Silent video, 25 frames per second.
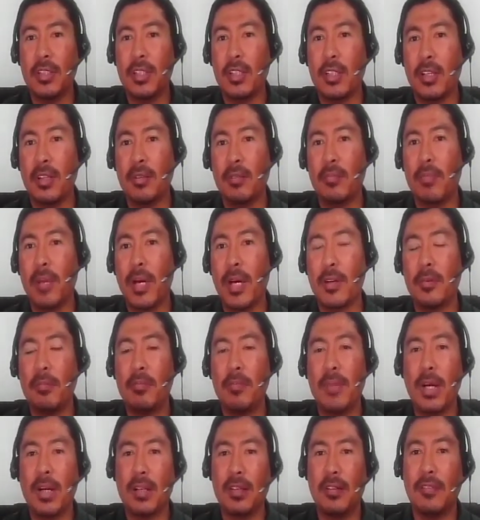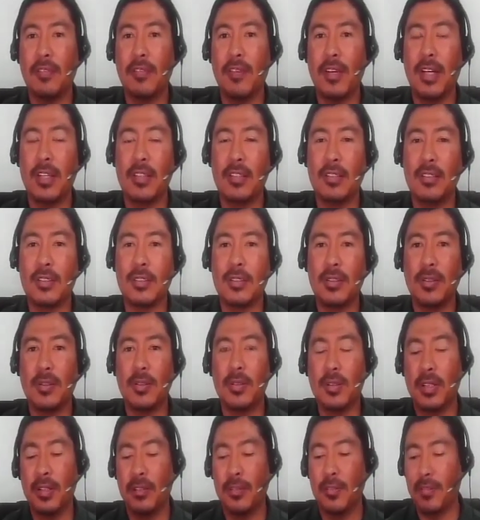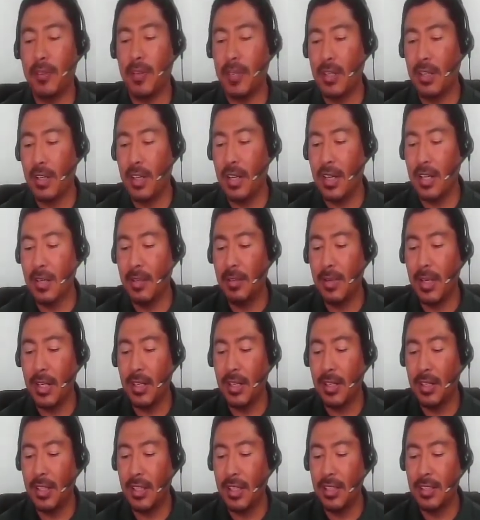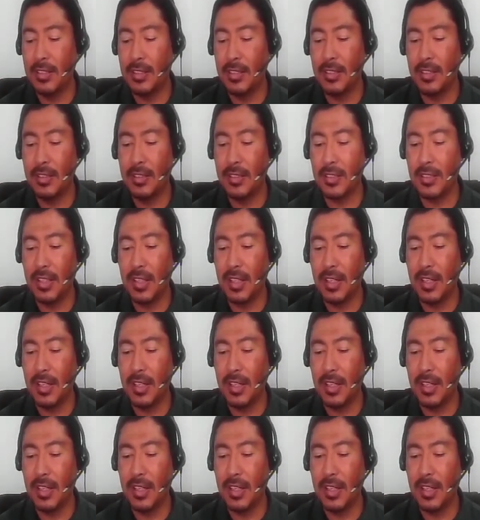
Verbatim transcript: It, it biomagnifies. So if an animal eats uh,